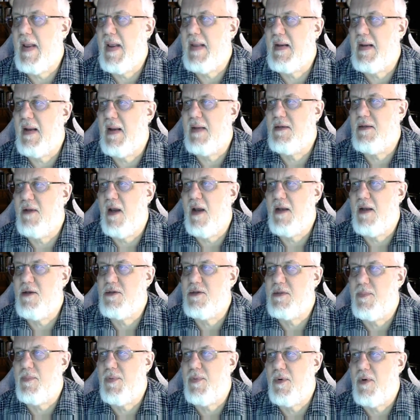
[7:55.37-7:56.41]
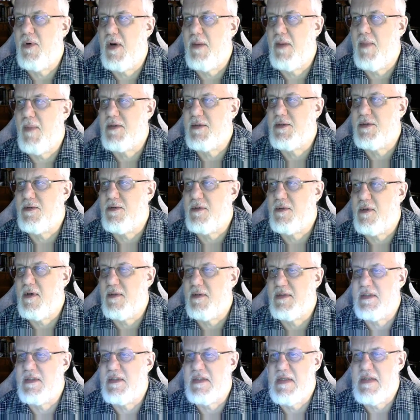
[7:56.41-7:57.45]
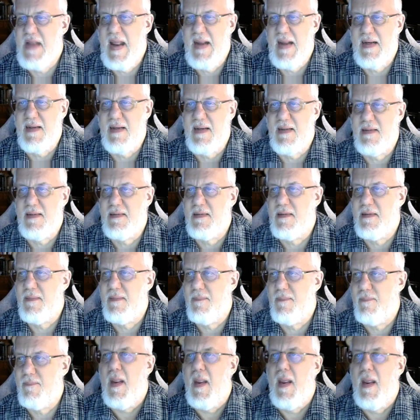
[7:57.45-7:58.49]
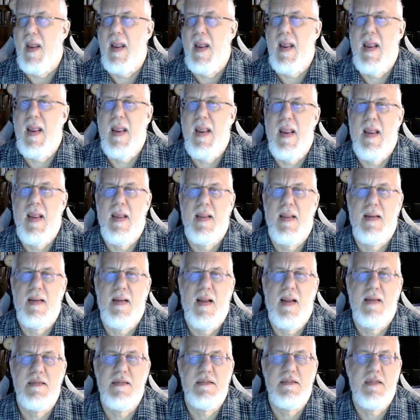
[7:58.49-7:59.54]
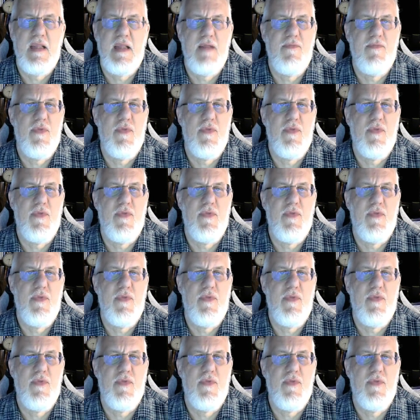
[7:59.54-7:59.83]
and I use a program also called Snagit, and I save the